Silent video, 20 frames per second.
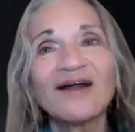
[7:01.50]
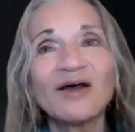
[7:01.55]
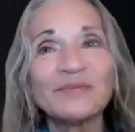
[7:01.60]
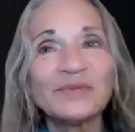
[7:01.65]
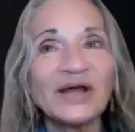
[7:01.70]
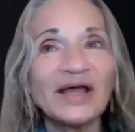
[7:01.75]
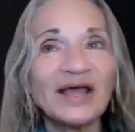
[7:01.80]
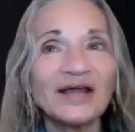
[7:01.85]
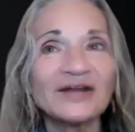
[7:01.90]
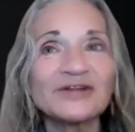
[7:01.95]
I'm
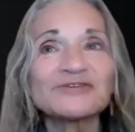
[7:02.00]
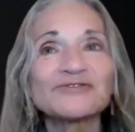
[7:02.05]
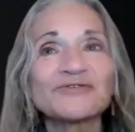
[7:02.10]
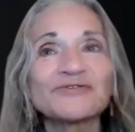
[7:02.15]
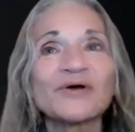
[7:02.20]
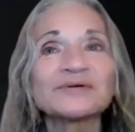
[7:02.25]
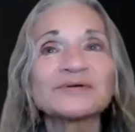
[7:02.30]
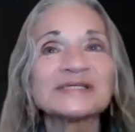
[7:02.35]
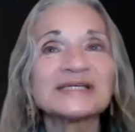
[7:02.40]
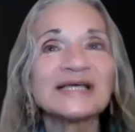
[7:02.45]
Diana
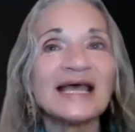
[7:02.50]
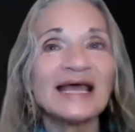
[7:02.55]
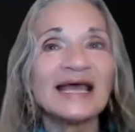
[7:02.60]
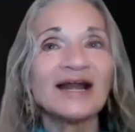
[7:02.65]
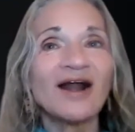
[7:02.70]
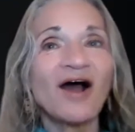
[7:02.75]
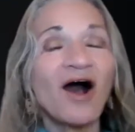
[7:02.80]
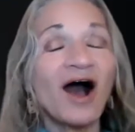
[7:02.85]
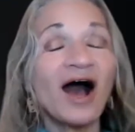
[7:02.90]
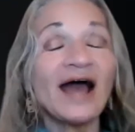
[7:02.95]
DeRosa,
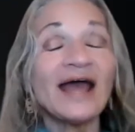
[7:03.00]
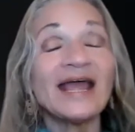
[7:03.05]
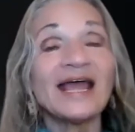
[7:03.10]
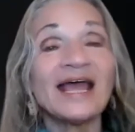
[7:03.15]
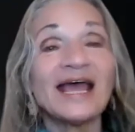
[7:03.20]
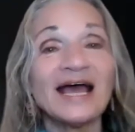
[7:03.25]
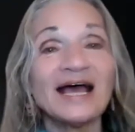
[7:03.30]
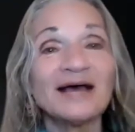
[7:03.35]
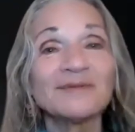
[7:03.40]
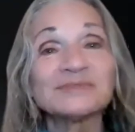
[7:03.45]
and I
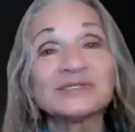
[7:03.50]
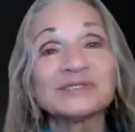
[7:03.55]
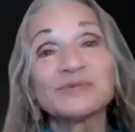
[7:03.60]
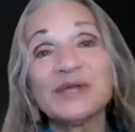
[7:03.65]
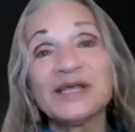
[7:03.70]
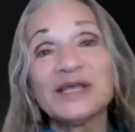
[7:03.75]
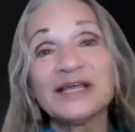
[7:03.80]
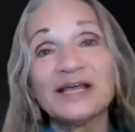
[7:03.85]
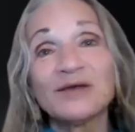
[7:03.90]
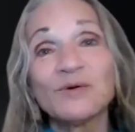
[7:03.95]
am
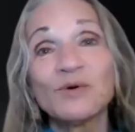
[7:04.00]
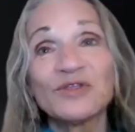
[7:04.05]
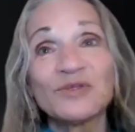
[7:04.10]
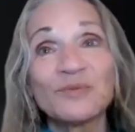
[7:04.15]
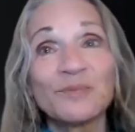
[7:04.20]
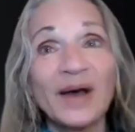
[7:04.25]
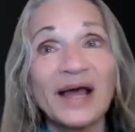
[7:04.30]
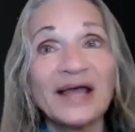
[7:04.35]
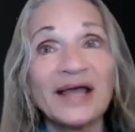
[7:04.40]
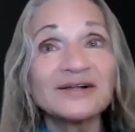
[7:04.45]
speaking with
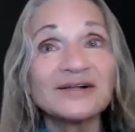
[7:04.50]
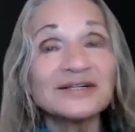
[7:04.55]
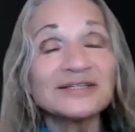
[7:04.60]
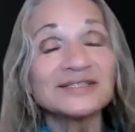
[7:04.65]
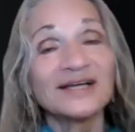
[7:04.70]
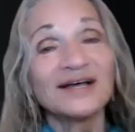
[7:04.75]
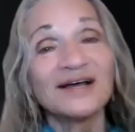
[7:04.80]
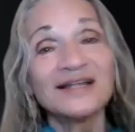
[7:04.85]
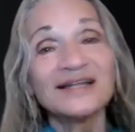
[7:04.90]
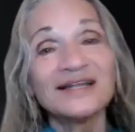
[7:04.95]
Michael
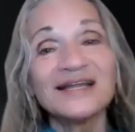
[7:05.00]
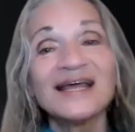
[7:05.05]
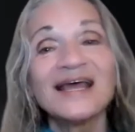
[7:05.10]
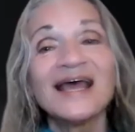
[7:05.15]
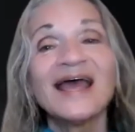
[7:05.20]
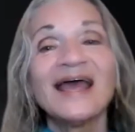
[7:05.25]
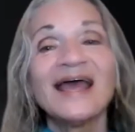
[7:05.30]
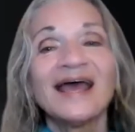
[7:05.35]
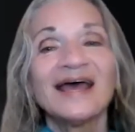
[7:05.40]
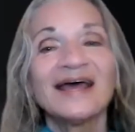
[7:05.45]
Dunne,
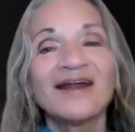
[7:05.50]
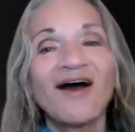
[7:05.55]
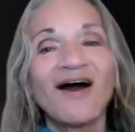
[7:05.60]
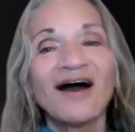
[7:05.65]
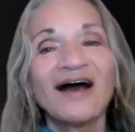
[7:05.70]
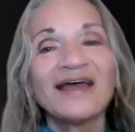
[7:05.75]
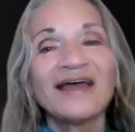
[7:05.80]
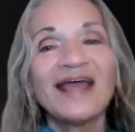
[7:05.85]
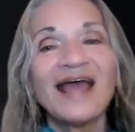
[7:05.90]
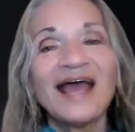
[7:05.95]
and
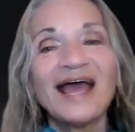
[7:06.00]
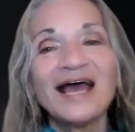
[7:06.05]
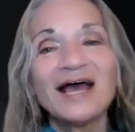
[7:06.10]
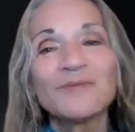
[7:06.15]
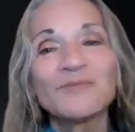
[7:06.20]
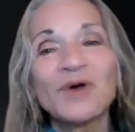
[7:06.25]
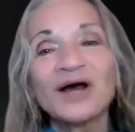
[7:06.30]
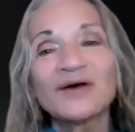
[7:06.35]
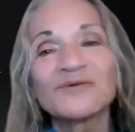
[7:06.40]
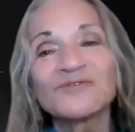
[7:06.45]
I
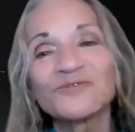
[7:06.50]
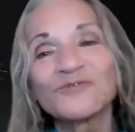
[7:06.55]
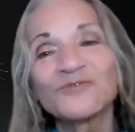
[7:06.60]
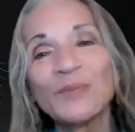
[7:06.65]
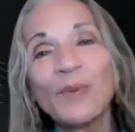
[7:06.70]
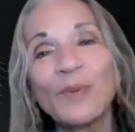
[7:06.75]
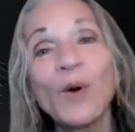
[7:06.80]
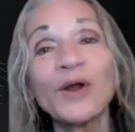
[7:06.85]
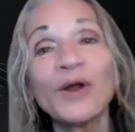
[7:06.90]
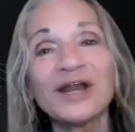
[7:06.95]
am
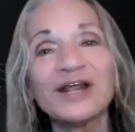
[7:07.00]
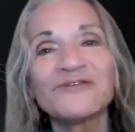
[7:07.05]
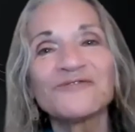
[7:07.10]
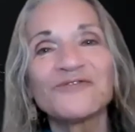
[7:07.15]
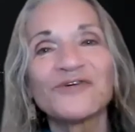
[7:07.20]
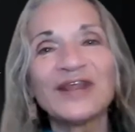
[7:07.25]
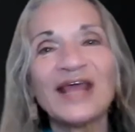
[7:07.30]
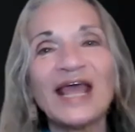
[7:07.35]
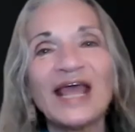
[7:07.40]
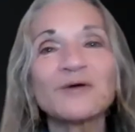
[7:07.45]
reporting
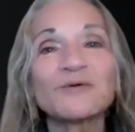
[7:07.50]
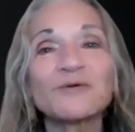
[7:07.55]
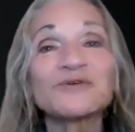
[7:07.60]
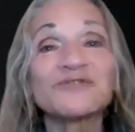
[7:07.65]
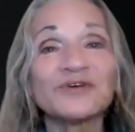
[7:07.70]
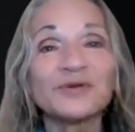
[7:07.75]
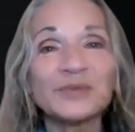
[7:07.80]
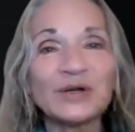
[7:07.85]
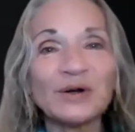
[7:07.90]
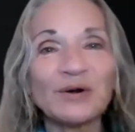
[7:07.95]
for the EQUUS
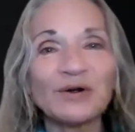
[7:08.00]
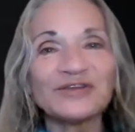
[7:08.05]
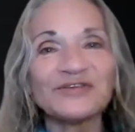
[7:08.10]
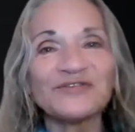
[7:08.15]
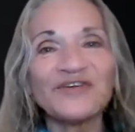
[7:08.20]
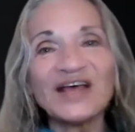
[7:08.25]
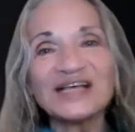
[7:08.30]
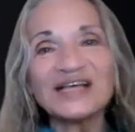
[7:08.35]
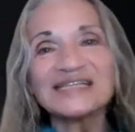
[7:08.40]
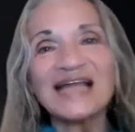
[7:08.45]
Film and Arts
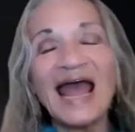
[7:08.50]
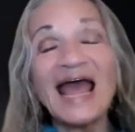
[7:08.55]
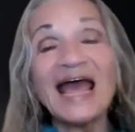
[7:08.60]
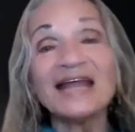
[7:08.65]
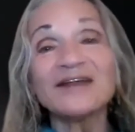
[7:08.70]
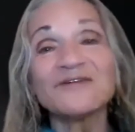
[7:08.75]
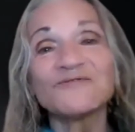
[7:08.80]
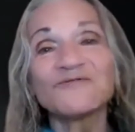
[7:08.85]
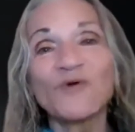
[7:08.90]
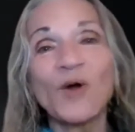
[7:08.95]
Fest
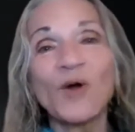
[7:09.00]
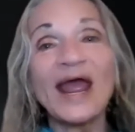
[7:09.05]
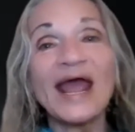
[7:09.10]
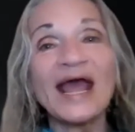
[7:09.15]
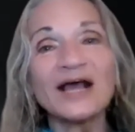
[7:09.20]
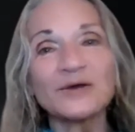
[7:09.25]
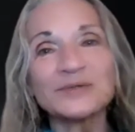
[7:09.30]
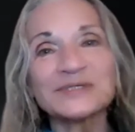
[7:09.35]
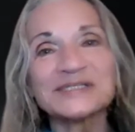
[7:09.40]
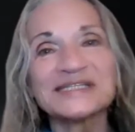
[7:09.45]
and for
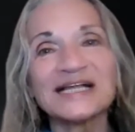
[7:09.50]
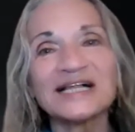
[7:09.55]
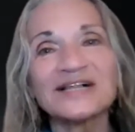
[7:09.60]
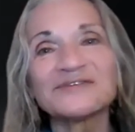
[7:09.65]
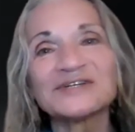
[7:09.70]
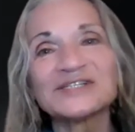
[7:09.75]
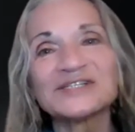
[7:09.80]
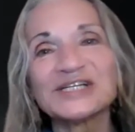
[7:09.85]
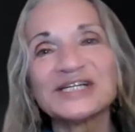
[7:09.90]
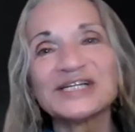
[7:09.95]
EQUUS
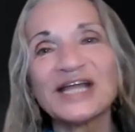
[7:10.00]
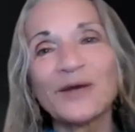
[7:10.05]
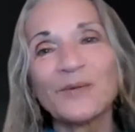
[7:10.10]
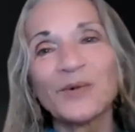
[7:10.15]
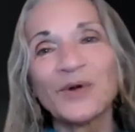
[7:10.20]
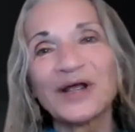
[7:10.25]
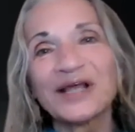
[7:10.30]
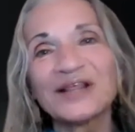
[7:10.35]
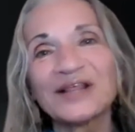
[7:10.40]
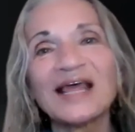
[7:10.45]
Television
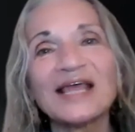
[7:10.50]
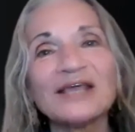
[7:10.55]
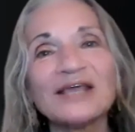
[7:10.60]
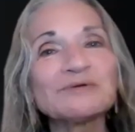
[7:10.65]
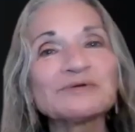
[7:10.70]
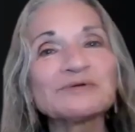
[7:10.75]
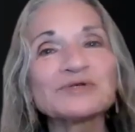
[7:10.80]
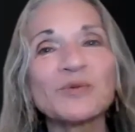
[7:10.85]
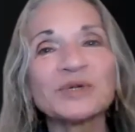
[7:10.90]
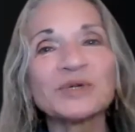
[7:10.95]
Network. Thank you
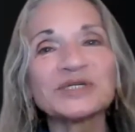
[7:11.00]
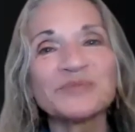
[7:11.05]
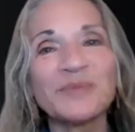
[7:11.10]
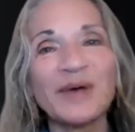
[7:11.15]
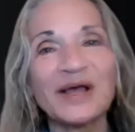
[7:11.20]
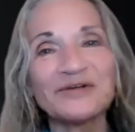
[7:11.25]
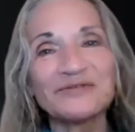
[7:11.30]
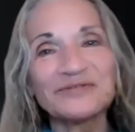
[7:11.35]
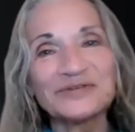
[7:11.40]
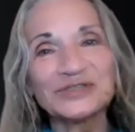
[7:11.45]
so much,
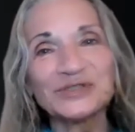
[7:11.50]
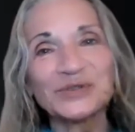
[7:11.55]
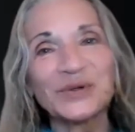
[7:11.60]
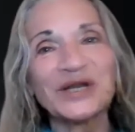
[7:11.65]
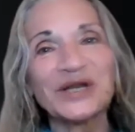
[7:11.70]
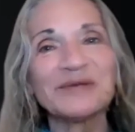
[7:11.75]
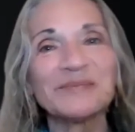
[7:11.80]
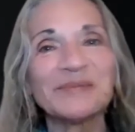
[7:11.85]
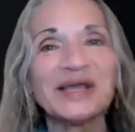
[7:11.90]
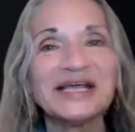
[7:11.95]
Michael, for
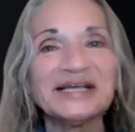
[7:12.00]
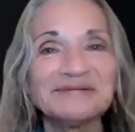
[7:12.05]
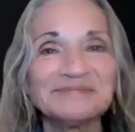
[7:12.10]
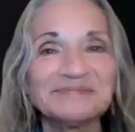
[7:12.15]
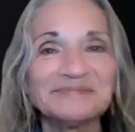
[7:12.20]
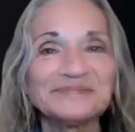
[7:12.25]
joining me.